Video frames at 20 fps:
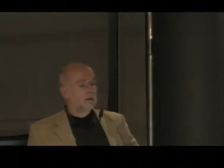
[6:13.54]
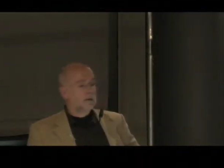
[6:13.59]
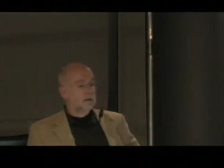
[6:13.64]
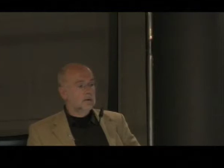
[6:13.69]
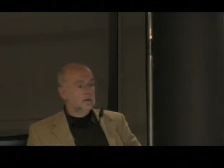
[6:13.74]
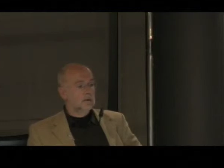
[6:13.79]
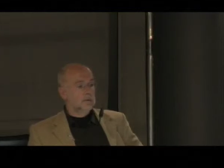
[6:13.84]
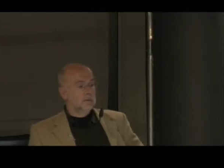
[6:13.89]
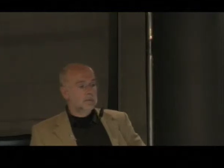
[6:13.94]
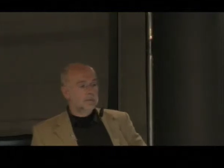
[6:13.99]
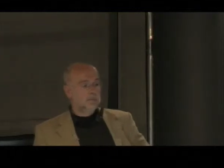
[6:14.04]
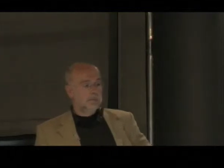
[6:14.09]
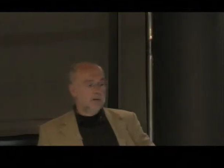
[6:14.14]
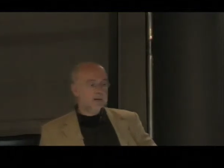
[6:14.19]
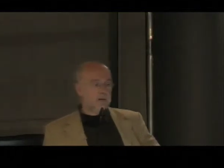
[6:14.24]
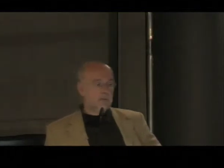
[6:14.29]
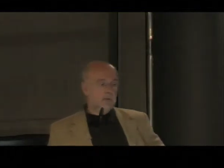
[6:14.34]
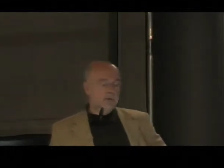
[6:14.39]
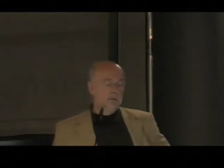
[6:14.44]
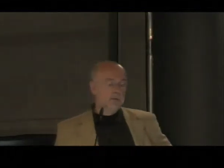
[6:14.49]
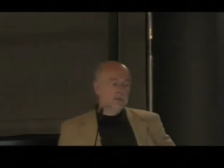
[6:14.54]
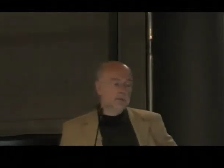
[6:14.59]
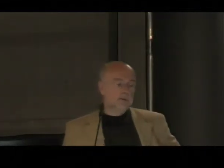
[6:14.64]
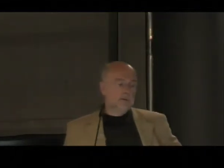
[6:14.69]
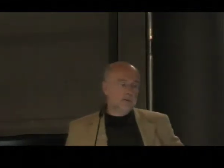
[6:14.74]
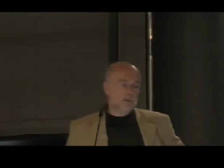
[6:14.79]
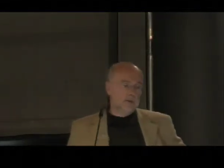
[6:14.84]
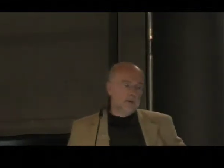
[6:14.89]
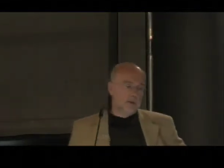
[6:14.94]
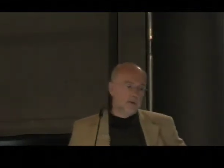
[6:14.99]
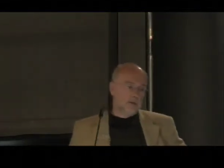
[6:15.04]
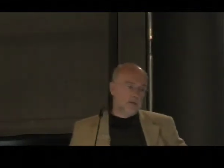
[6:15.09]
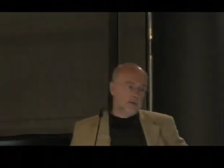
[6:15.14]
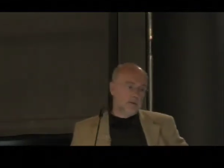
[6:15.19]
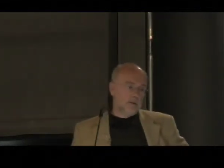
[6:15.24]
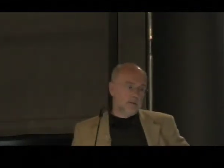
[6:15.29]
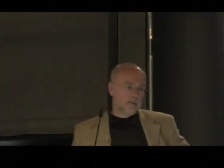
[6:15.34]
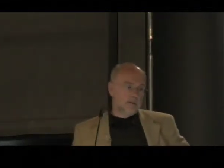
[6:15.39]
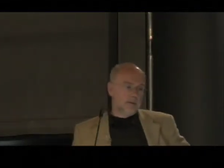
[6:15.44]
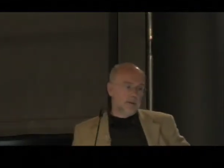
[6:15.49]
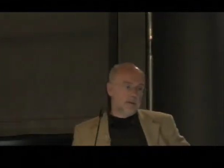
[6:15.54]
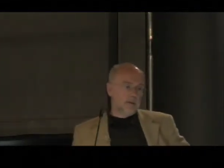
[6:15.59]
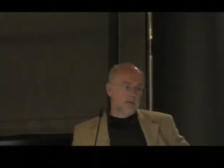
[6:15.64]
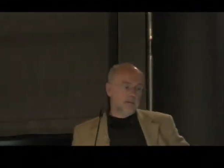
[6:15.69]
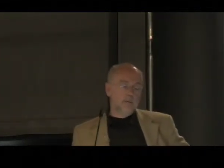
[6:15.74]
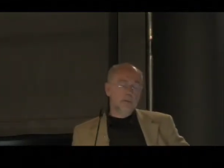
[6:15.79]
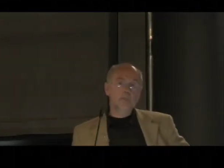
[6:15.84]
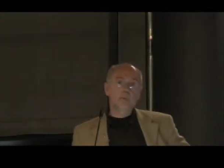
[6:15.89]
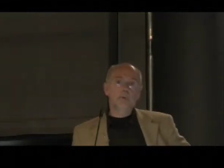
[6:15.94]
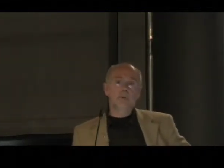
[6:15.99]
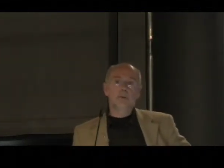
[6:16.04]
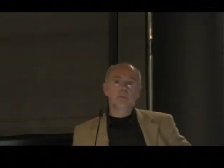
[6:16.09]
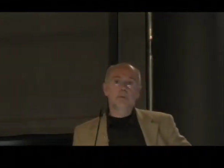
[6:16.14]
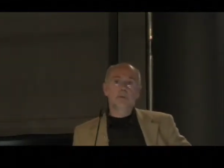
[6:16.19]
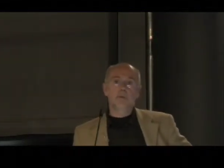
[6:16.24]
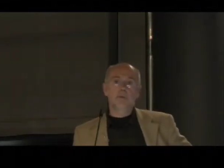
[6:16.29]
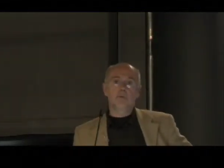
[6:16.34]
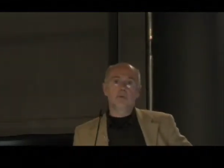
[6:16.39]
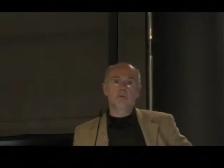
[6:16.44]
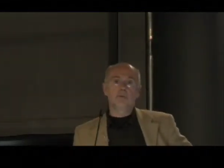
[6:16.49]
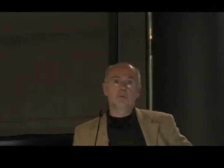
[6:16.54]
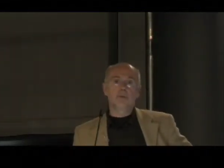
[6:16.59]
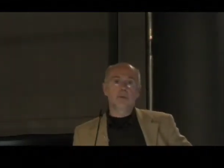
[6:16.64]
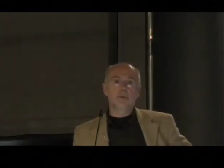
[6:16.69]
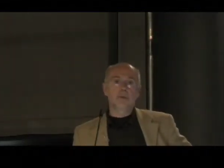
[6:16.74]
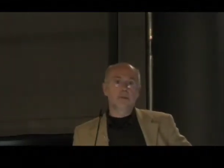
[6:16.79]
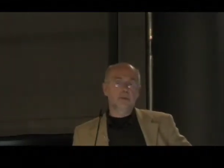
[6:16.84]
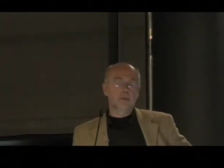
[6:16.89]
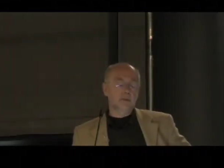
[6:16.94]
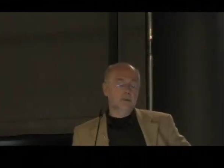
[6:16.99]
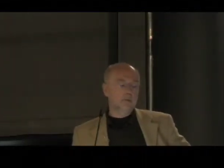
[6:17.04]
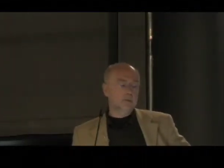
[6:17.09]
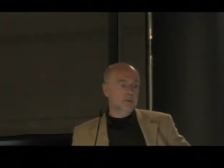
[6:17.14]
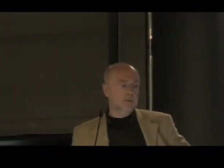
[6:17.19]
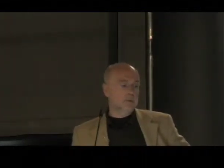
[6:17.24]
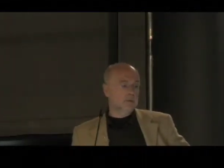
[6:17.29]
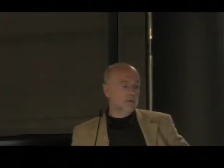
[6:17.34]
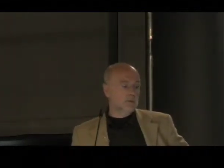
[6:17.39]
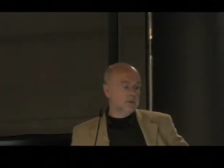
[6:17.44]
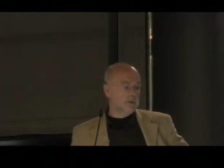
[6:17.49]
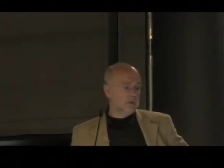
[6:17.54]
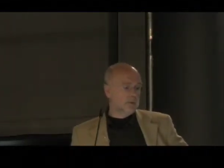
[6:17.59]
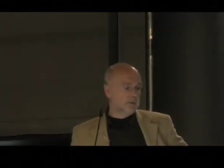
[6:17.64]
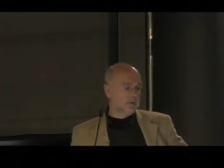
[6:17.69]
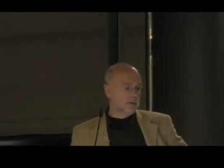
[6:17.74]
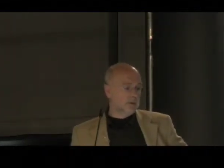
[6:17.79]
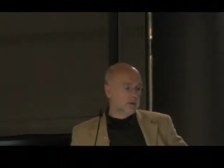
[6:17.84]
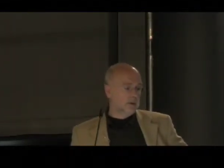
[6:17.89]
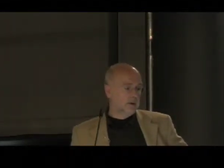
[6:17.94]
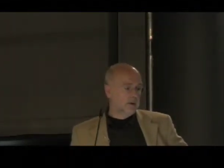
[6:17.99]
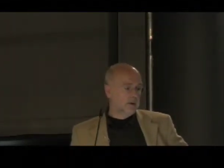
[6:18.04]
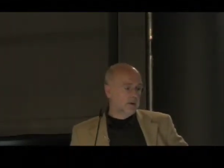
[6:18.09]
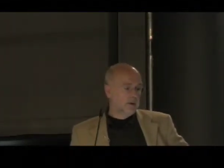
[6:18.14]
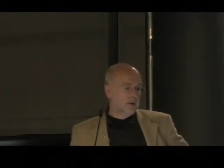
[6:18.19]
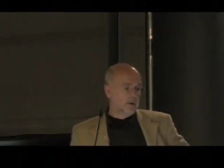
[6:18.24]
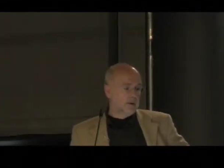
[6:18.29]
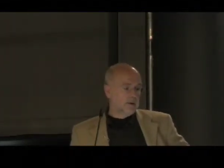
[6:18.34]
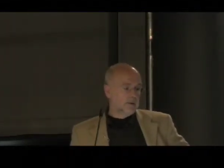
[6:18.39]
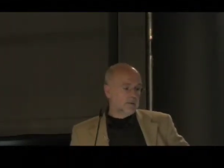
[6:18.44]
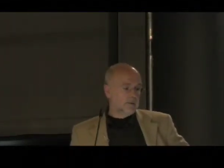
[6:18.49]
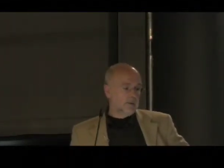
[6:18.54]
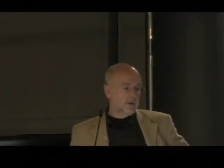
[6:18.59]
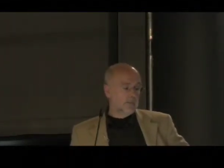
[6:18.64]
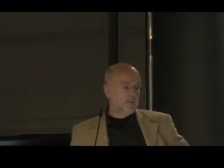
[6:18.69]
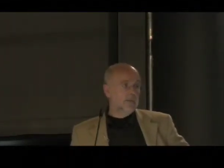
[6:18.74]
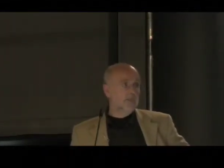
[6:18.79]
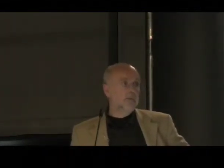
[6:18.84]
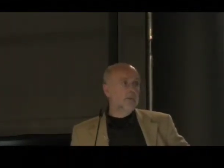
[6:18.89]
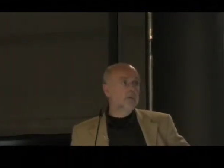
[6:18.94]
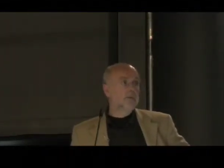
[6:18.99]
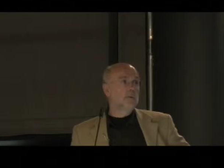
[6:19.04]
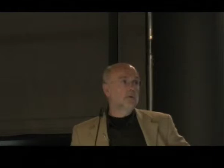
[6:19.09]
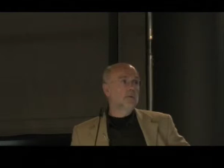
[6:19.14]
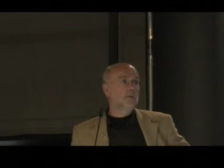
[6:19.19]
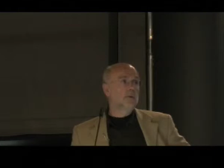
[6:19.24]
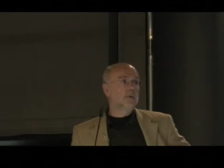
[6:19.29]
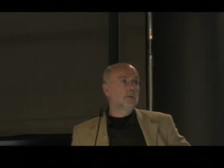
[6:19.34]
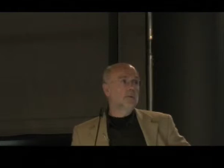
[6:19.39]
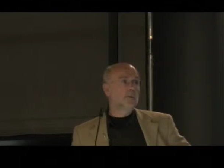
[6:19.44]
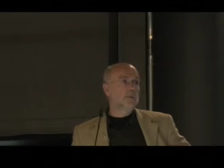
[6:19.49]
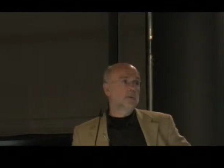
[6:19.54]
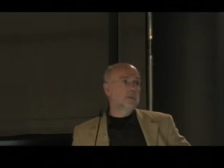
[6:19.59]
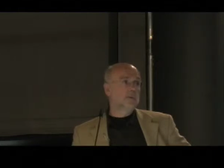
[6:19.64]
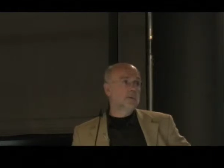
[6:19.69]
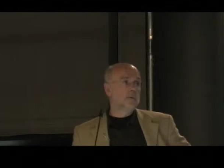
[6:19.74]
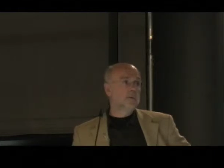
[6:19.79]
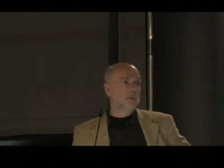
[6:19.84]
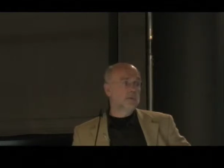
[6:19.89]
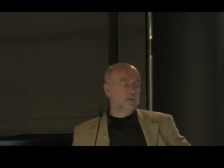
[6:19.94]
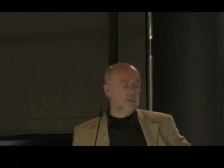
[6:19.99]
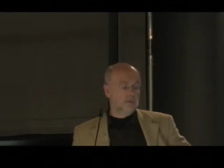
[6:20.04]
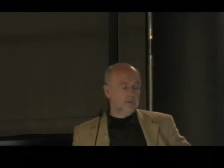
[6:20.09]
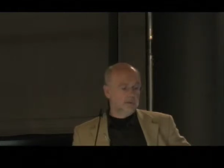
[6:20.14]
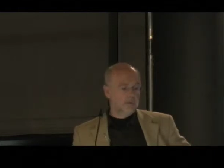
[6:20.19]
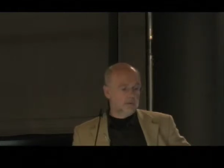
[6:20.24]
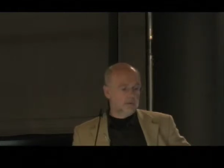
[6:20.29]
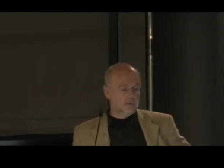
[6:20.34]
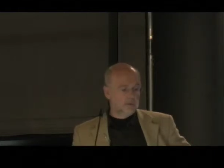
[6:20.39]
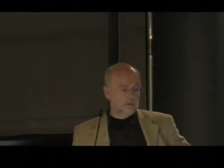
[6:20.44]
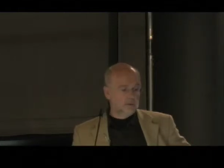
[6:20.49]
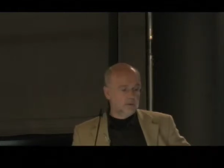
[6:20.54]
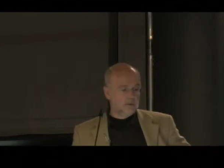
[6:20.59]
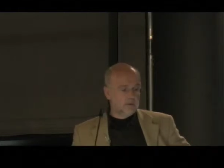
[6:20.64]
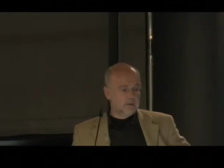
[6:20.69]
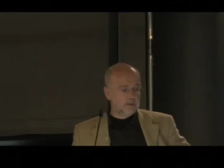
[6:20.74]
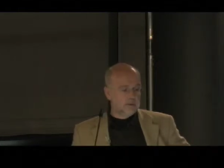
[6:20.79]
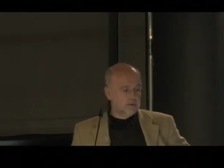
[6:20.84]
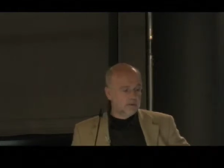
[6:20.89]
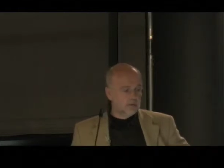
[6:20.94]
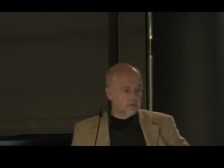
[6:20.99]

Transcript: Background and also end of the motivation phase here in my talk is the example for new HPC resources in northern